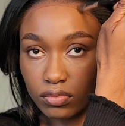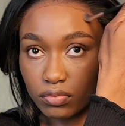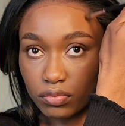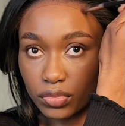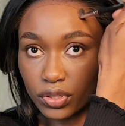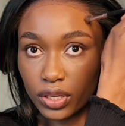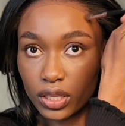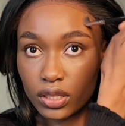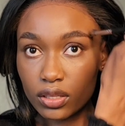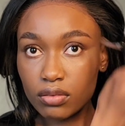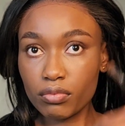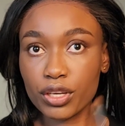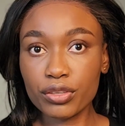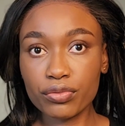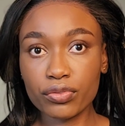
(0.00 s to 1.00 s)
but I think
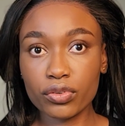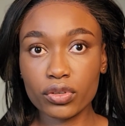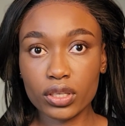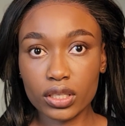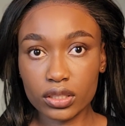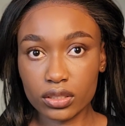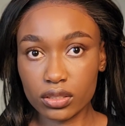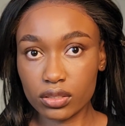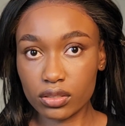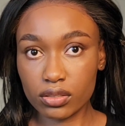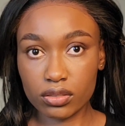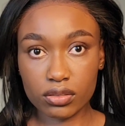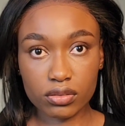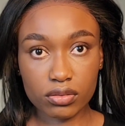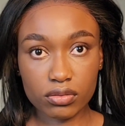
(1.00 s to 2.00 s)
my forehead
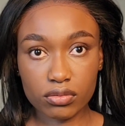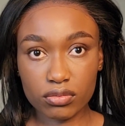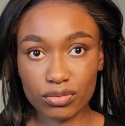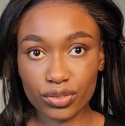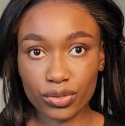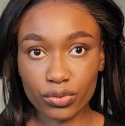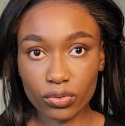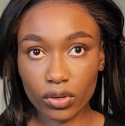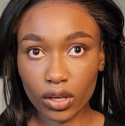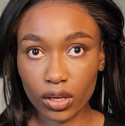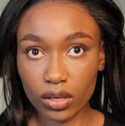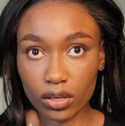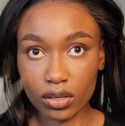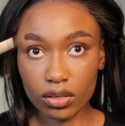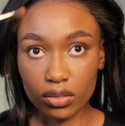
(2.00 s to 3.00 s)
is
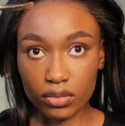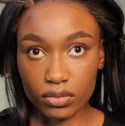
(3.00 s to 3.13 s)
okay.